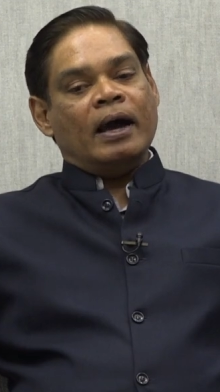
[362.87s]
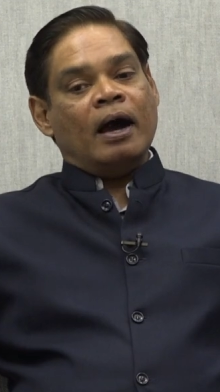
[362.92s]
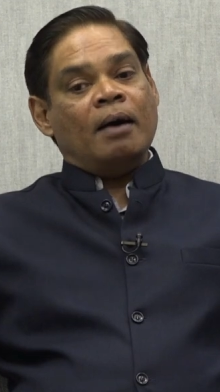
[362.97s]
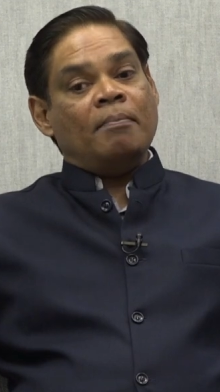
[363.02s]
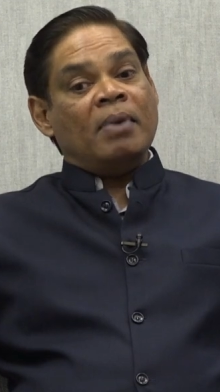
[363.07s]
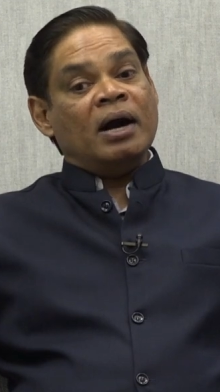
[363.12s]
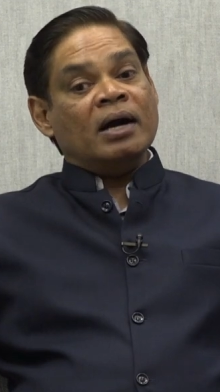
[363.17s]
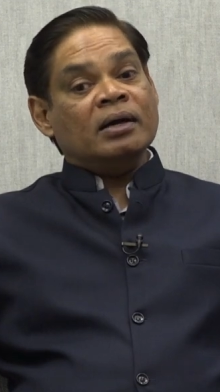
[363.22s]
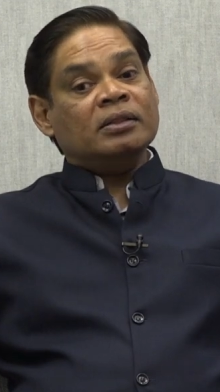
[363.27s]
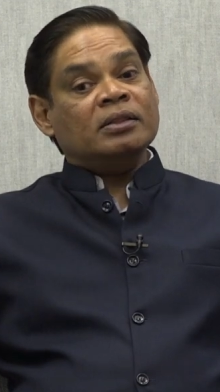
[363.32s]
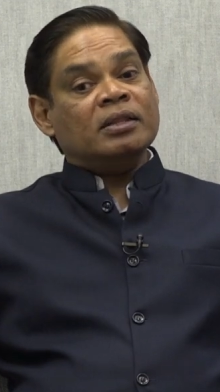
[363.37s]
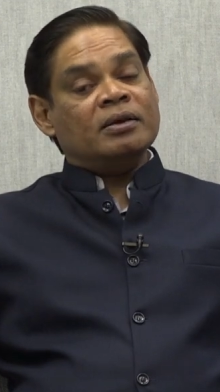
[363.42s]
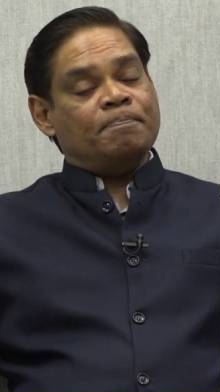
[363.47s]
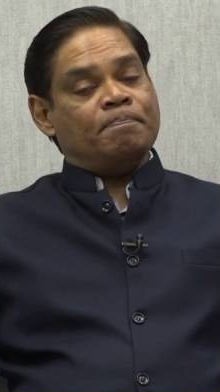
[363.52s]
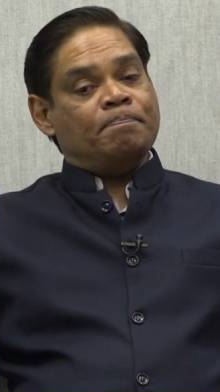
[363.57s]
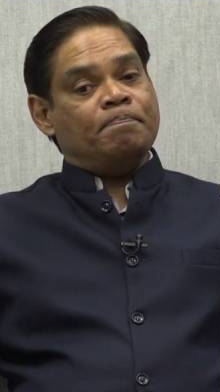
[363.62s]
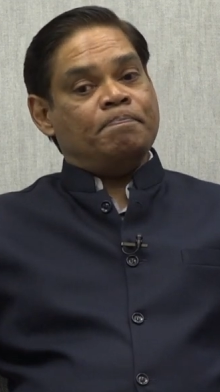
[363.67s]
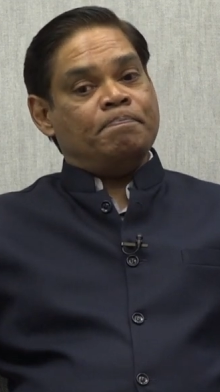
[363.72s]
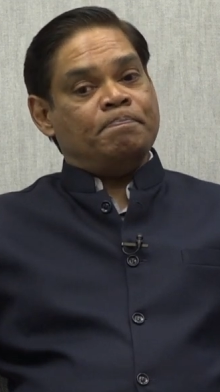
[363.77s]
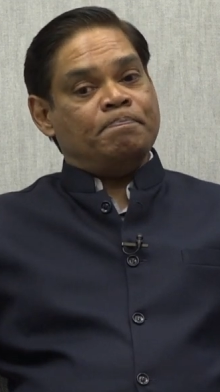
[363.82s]
Among the
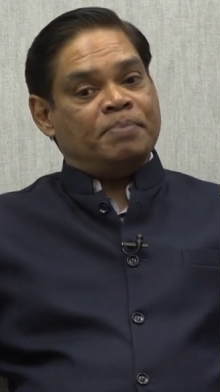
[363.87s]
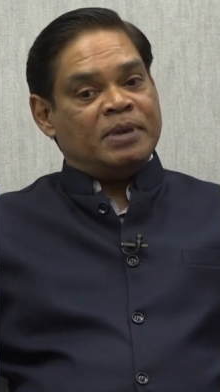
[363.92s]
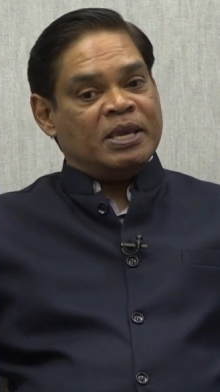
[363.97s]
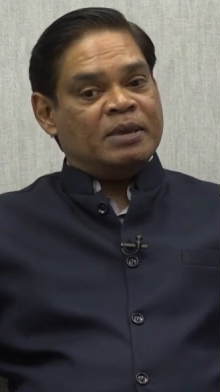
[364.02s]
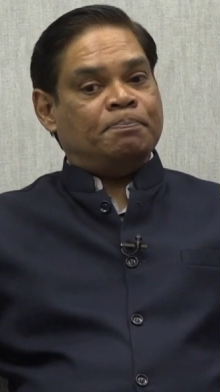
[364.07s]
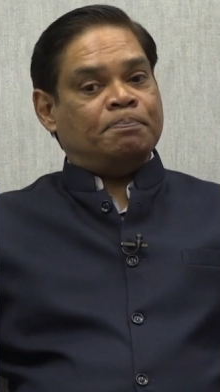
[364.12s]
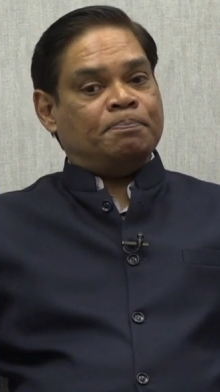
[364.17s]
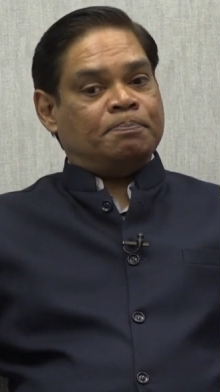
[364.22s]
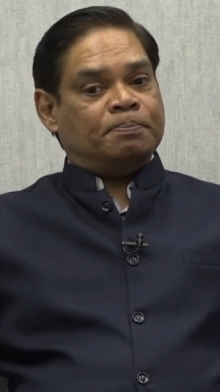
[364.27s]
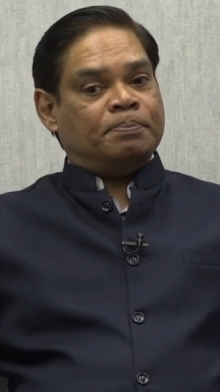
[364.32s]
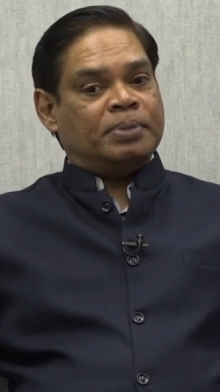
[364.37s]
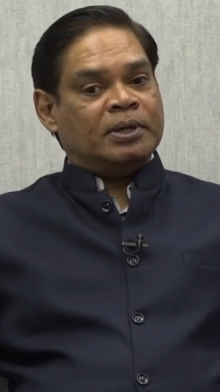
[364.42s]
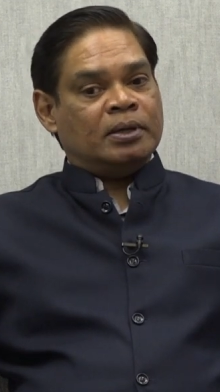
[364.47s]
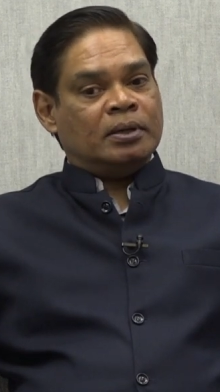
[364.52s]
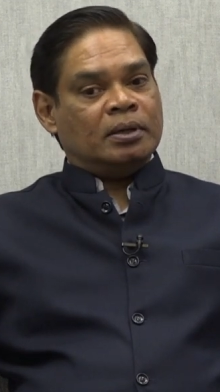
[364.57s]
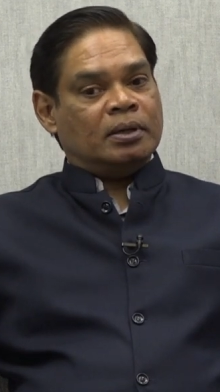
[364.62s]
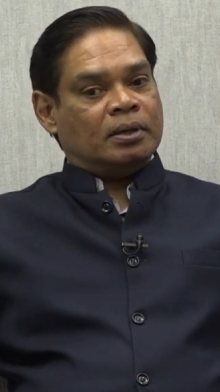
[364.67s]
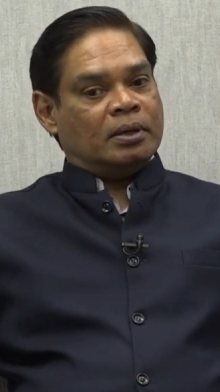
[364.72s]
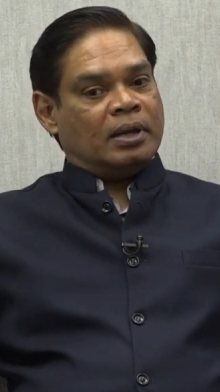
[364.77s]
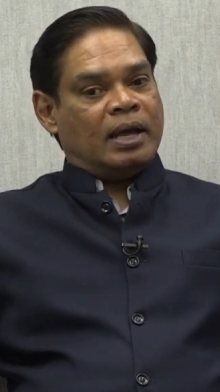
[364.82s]
people
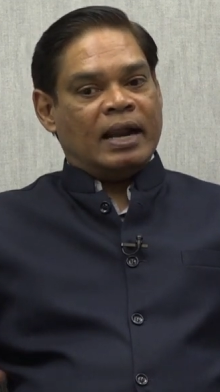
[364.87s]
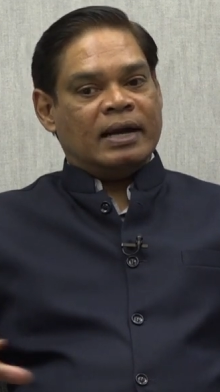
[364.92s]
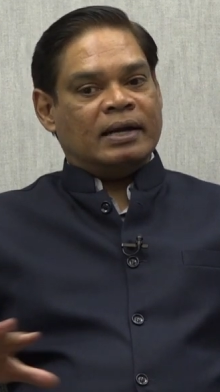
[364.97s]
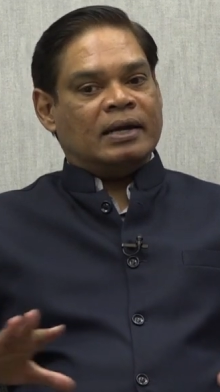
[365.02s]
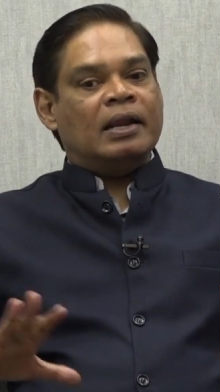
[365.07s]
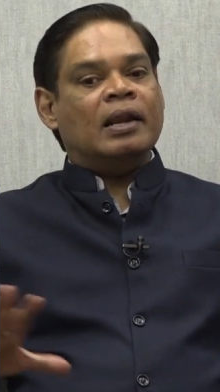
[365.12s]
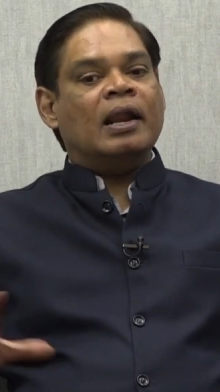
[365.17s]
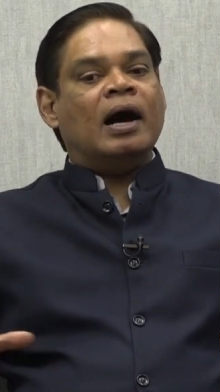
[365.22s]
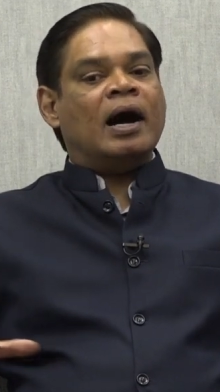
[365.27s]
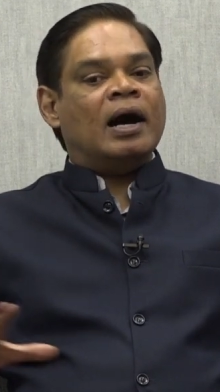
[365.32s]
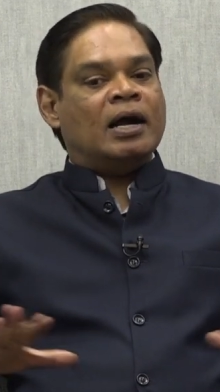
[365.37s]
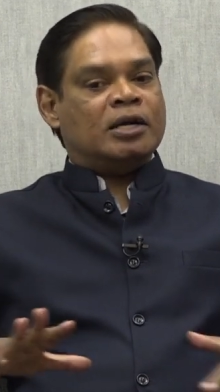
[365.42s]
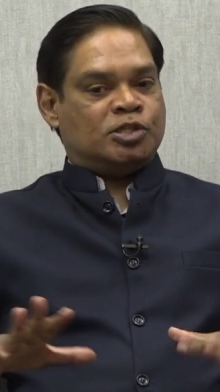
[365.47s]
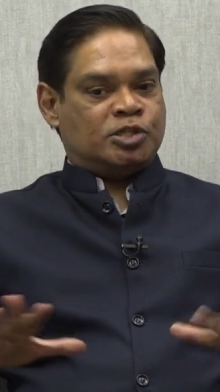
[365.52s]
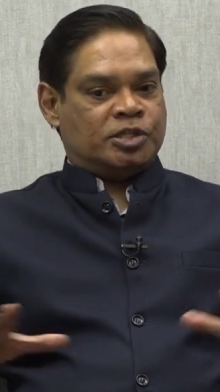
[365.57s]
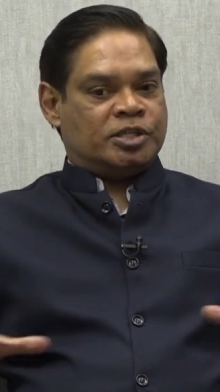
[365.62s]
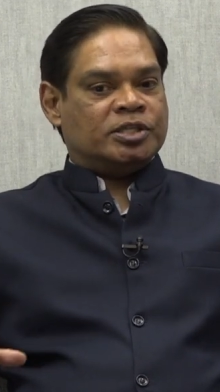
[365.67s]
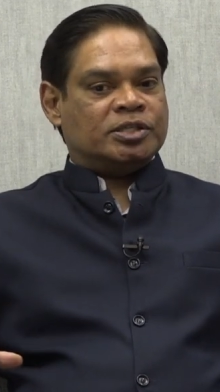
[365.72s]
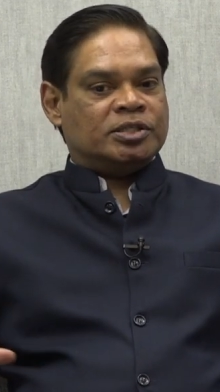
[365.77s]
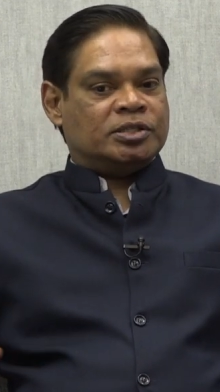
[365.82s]
at large,
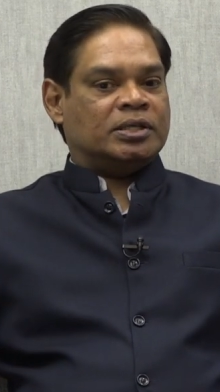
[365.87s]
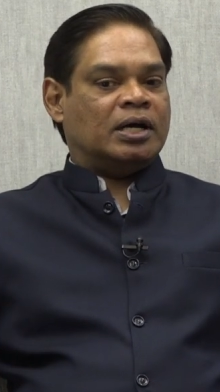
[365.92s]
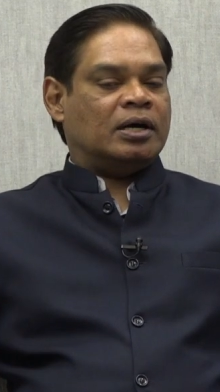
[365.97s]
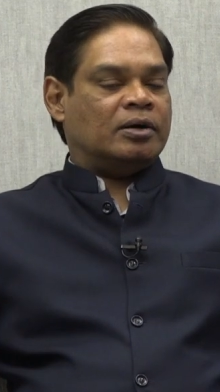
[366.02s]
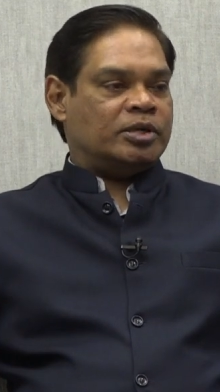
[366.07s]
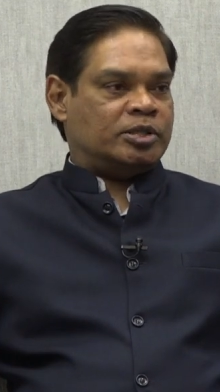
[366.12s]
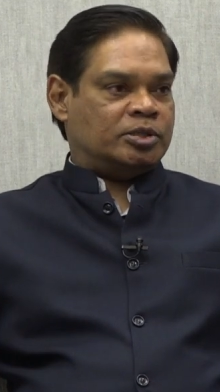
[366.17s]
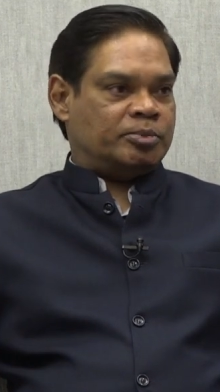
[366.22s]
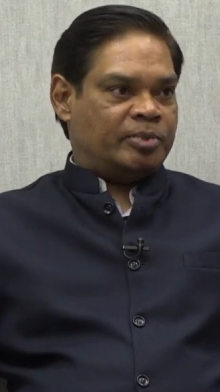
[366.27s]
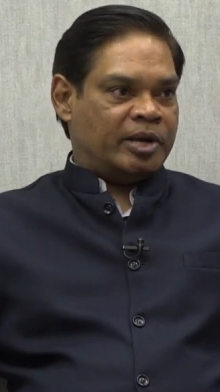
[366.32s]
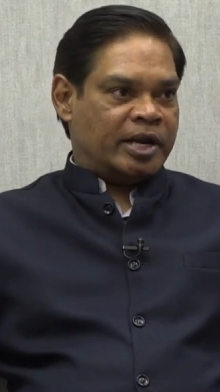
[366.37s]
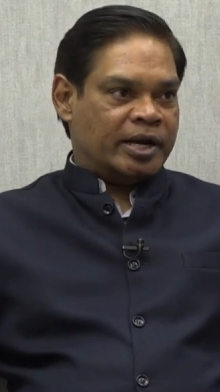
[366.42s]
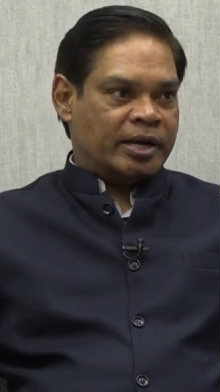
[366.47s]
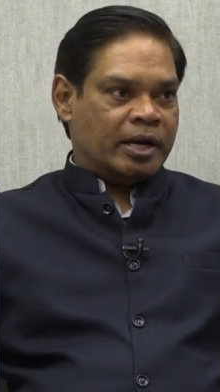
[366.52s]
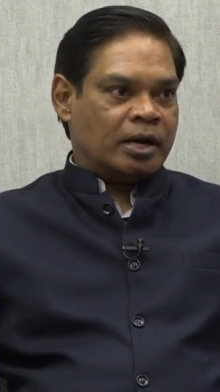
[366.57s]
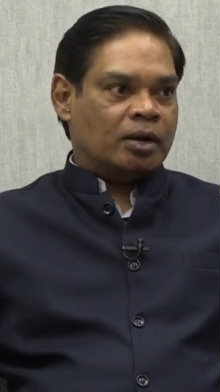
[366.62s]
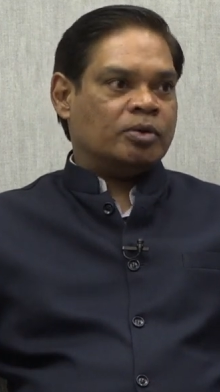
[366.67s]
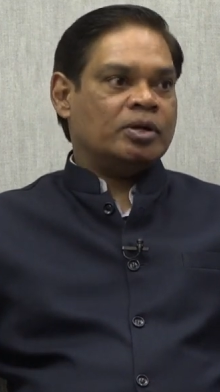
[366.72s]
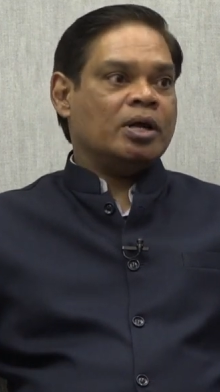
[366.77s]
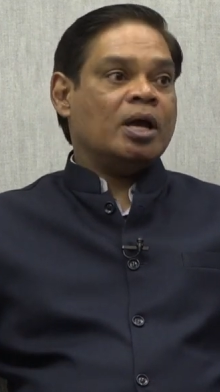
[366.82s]
this is how it's played
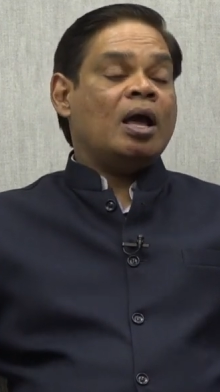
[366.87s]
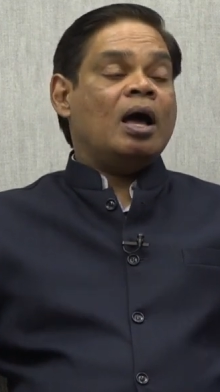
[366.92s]
out.